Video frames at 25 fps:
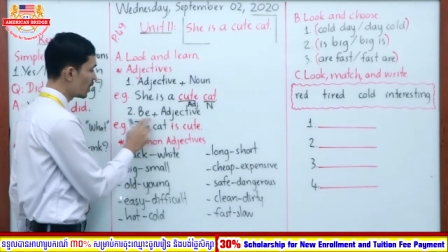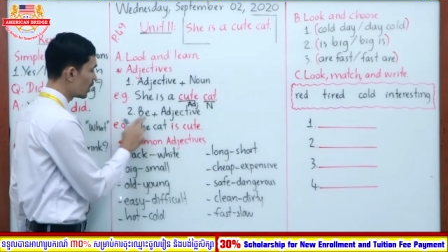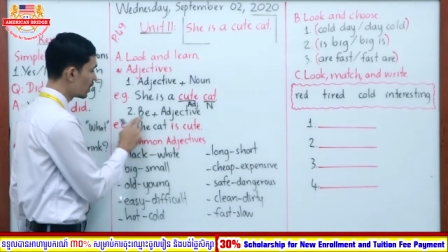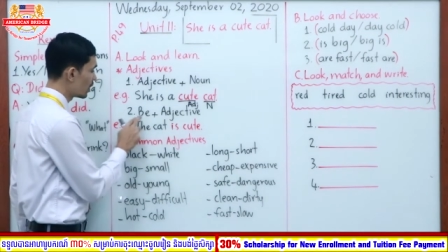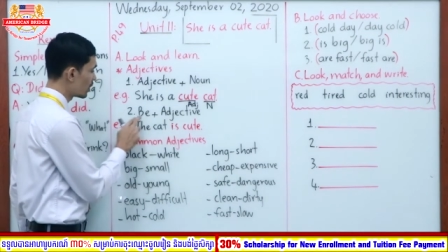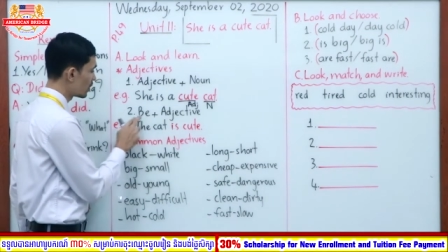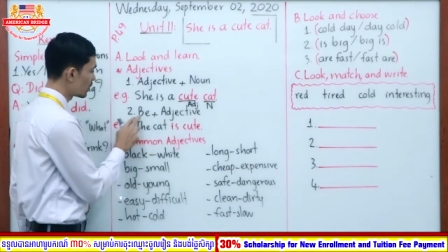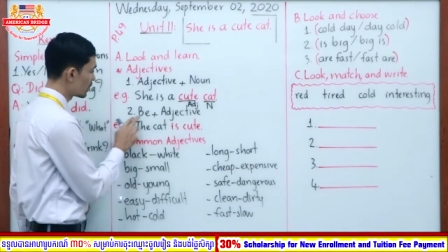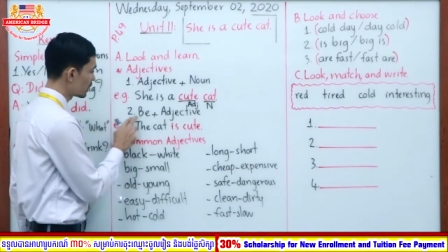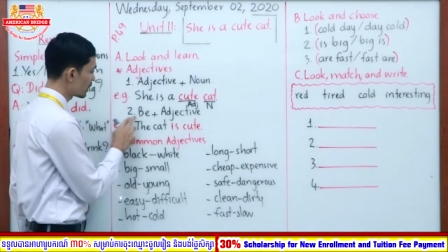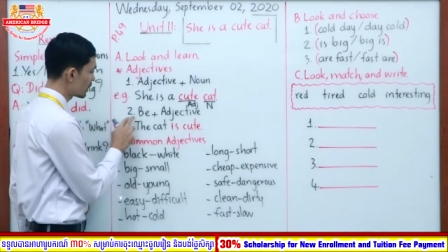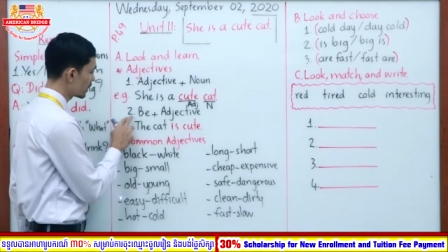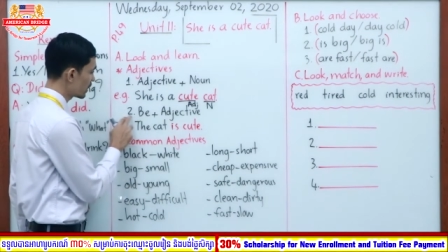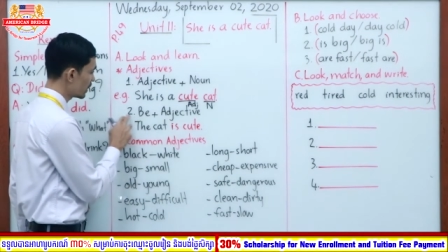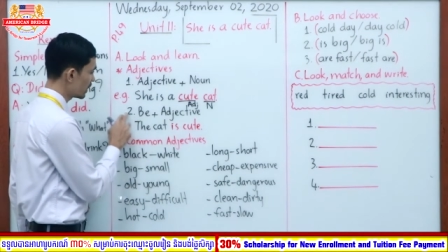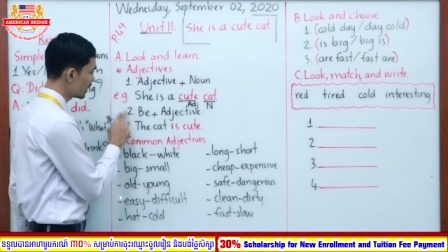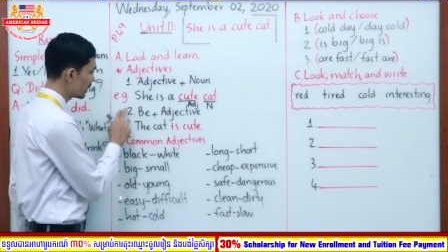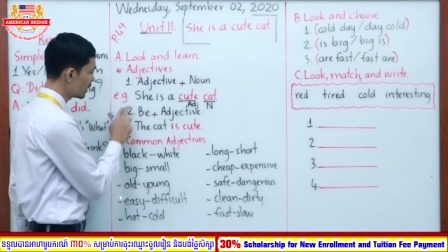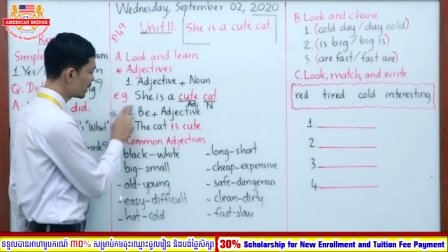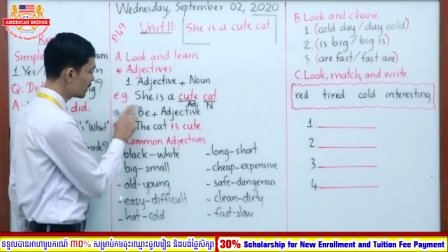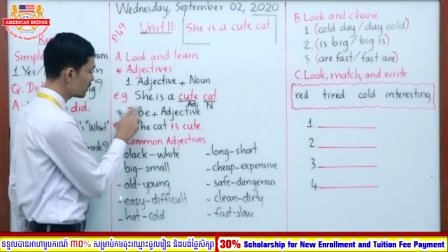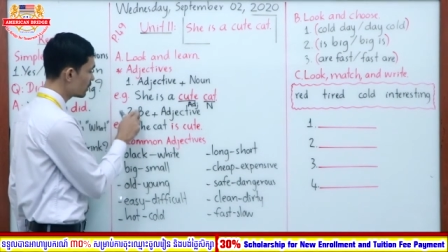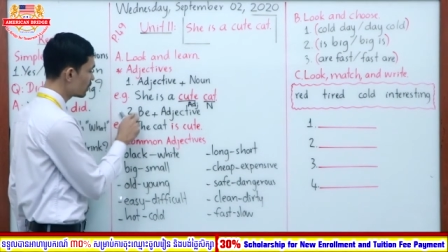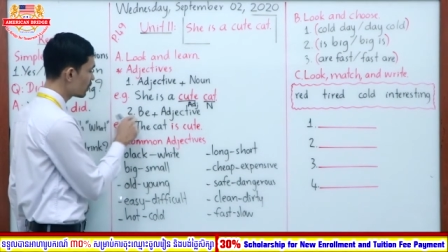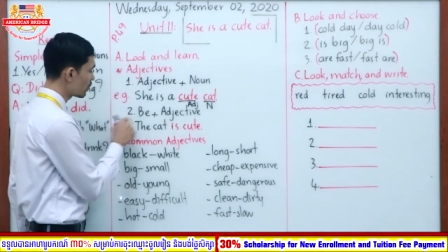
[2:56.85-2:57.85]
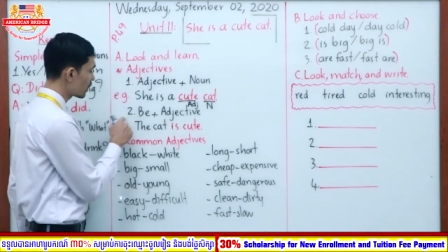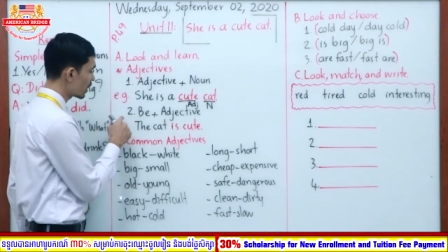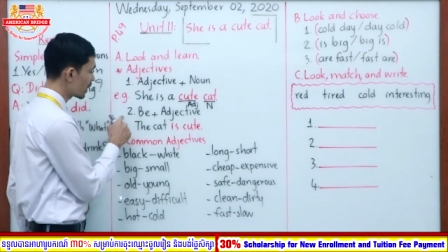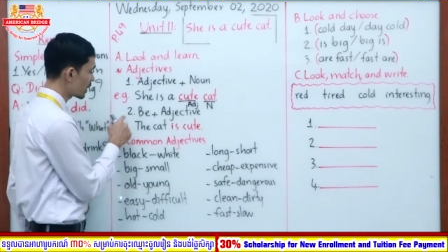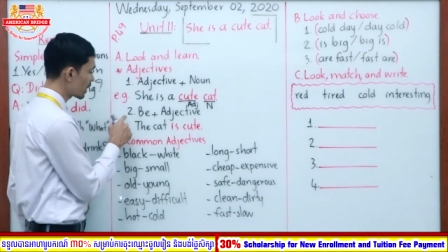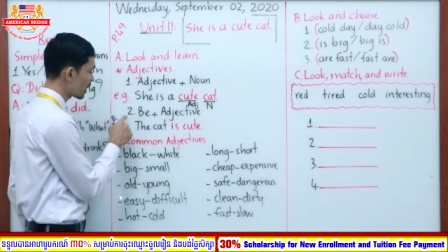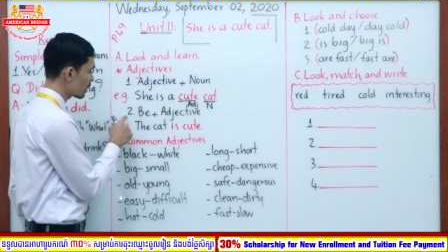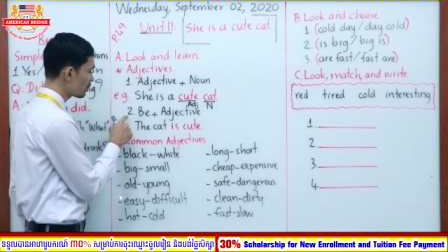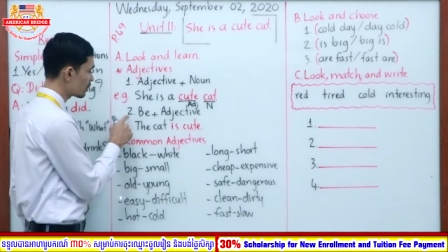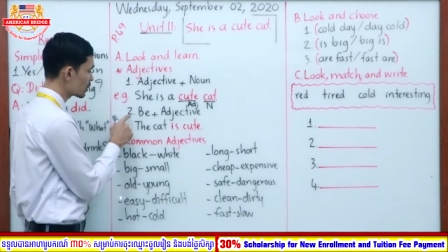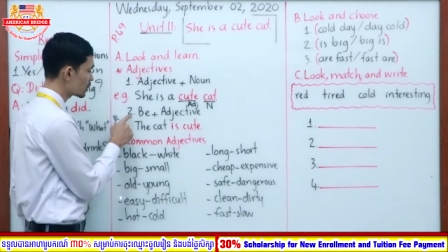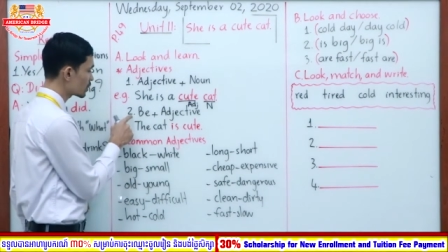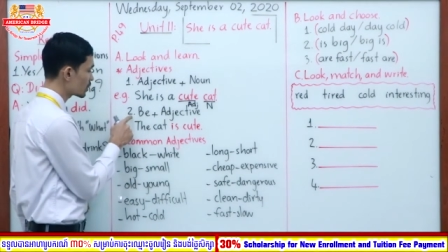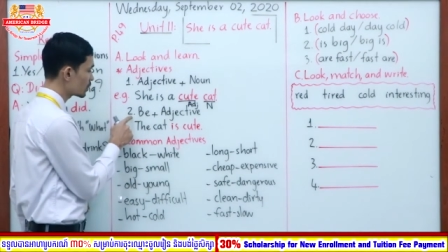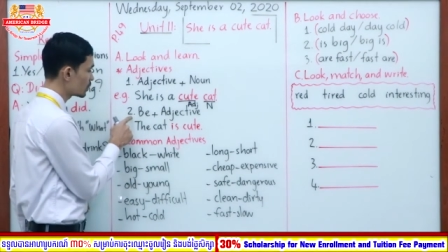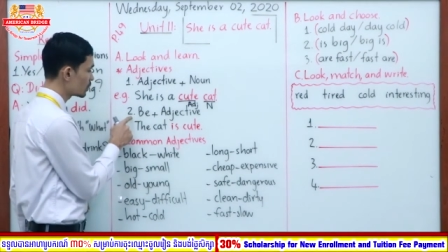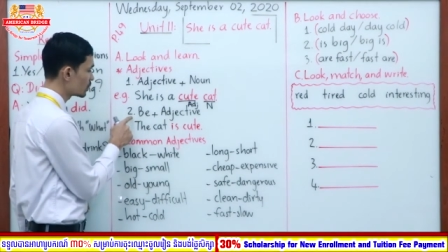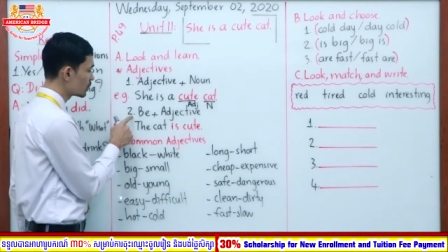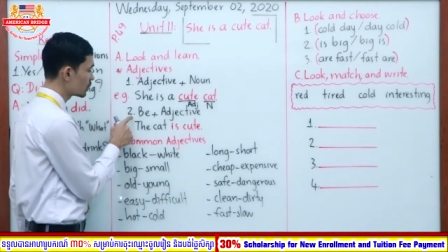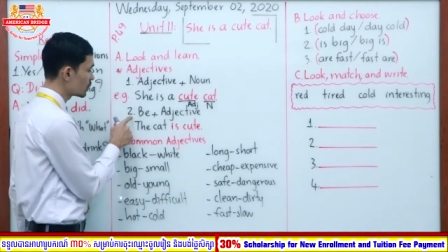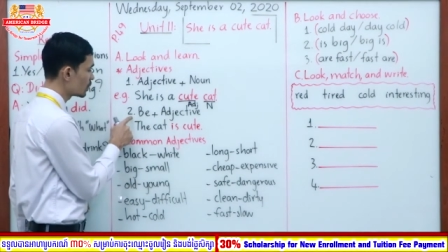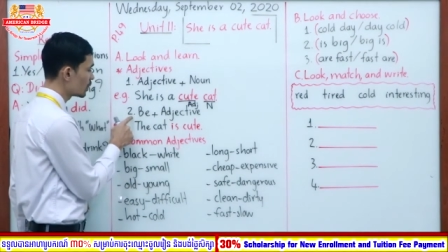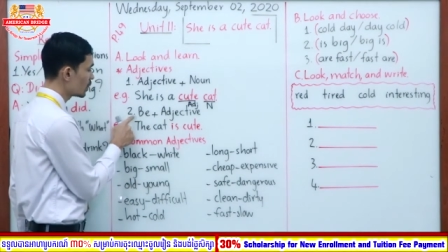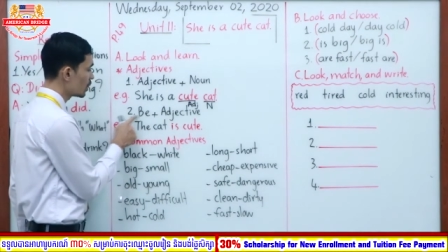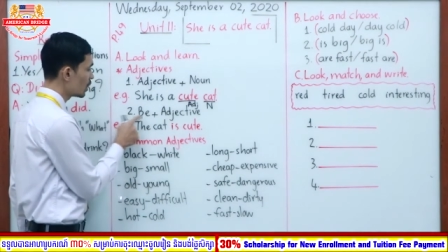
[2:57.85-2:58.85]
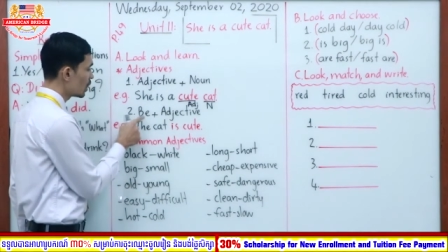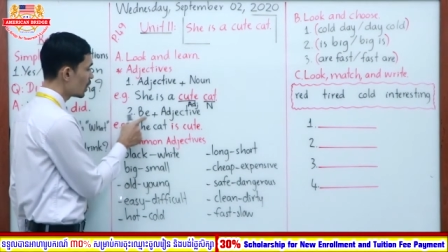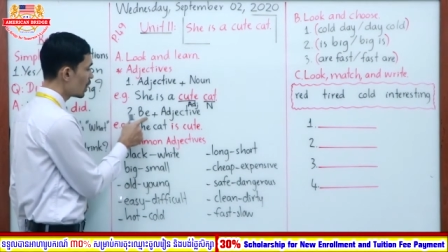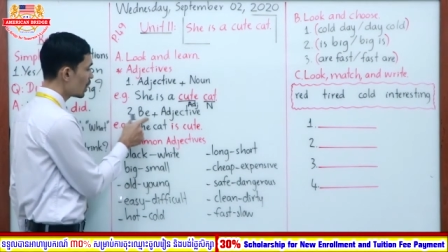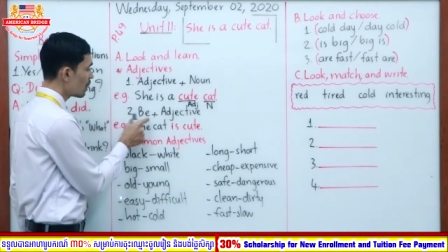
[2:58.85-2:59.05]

uh, here, look at number two.